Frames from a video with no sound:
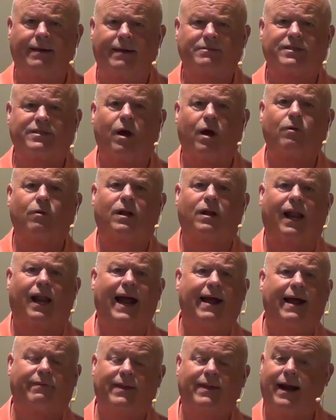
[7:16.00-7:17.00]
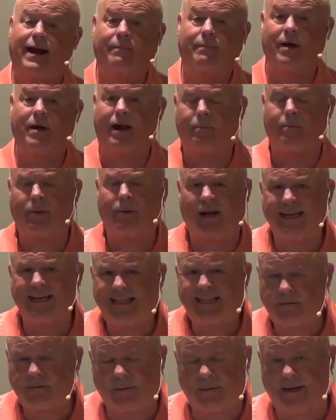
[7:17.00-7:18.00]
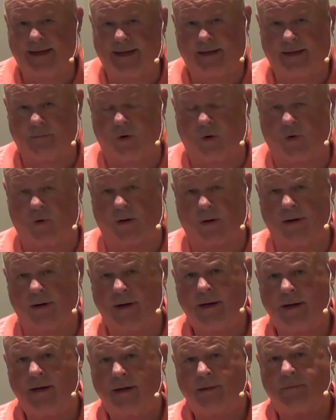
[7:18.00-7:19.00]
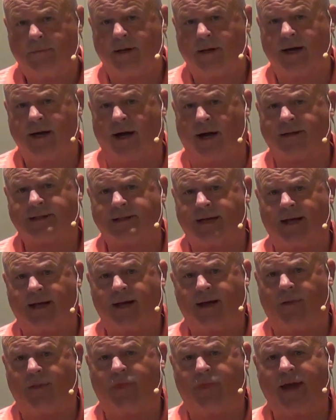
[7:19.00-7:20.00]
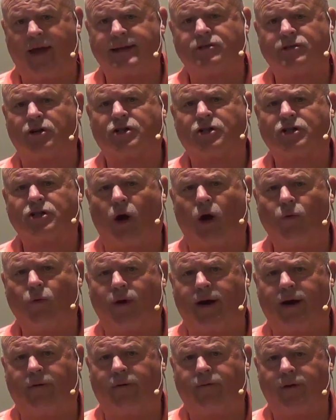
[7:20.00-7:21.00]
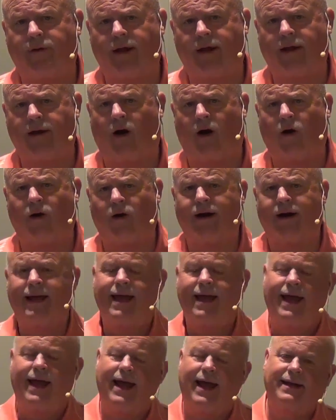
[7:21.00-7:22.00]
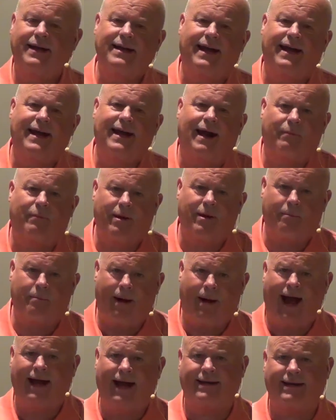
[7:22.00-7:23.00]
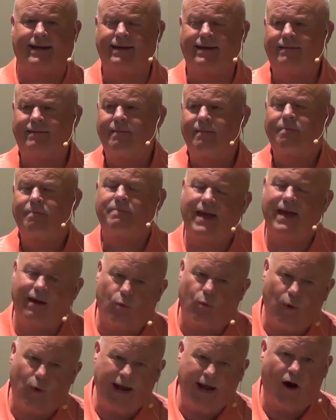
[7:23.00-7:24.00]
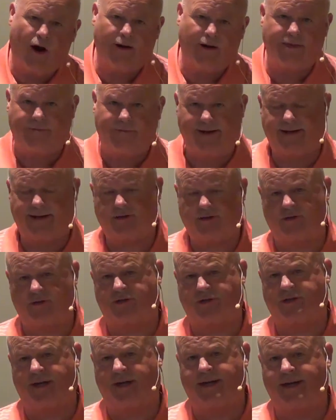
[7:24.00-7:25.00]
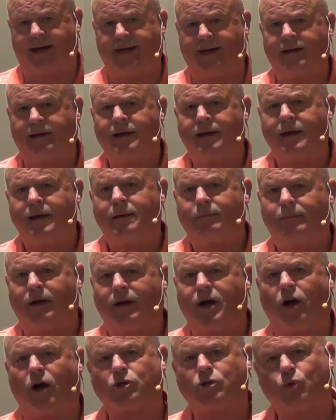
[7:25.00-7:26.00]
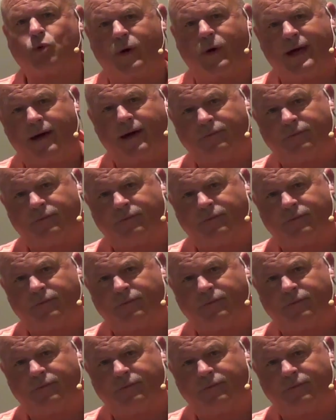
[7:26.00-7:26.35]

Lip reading: I'm so glad that I'm not a policeman anymore because things are so rough and hard. And yet I'm reminded that we are the victors today because